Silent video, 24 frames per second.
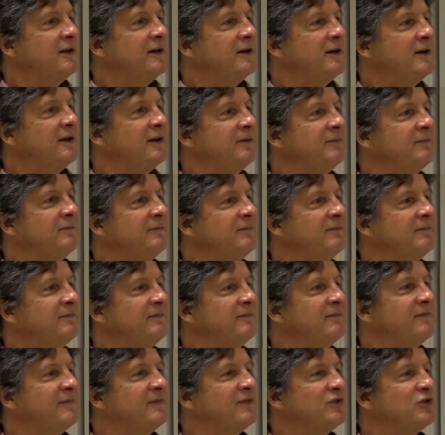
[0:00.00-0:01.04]
Um,
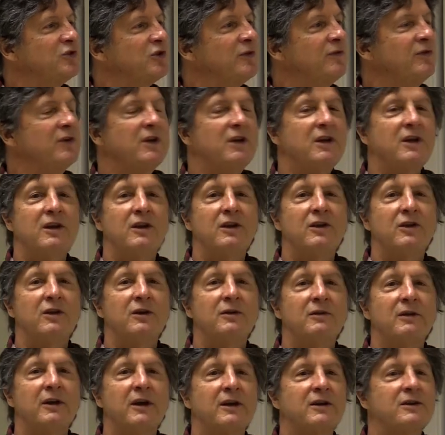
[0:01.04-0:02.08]
serving any of
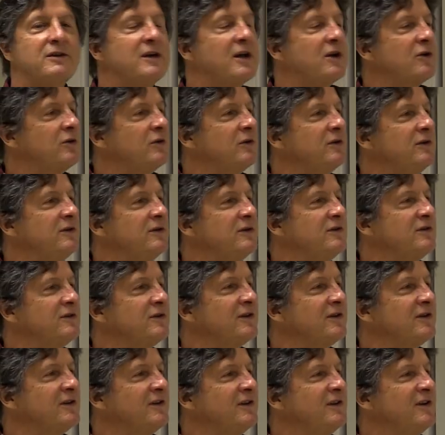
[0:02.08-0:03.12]
the, like Nederland
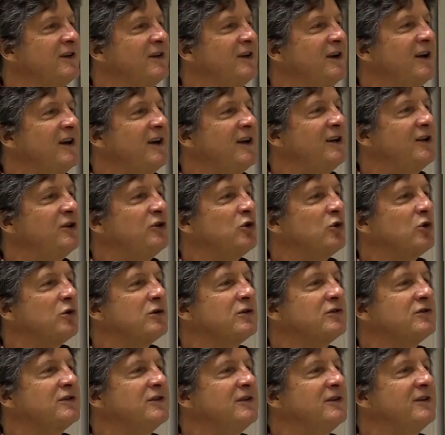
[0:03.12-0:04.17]
or any
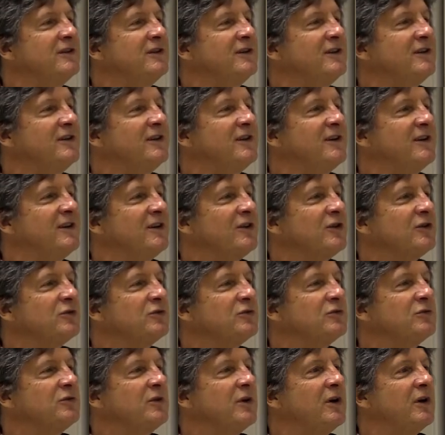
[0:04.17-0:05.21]
touristy
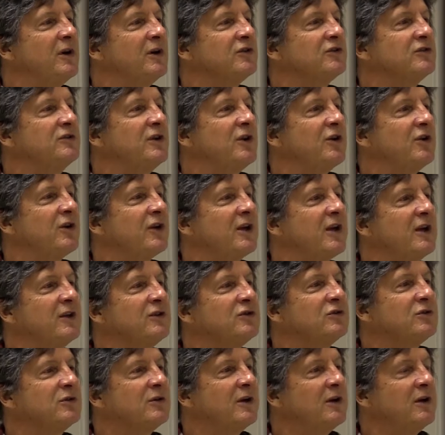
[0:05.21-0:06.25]
uh, narrow
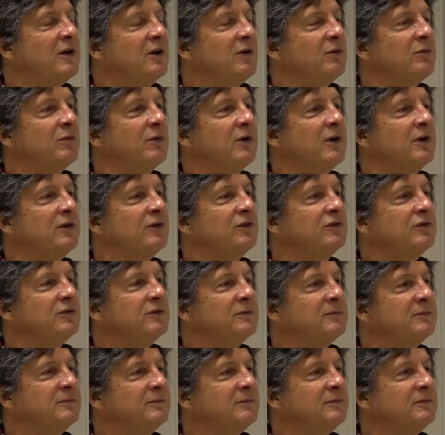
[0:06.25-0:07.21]
gauge uh, rails?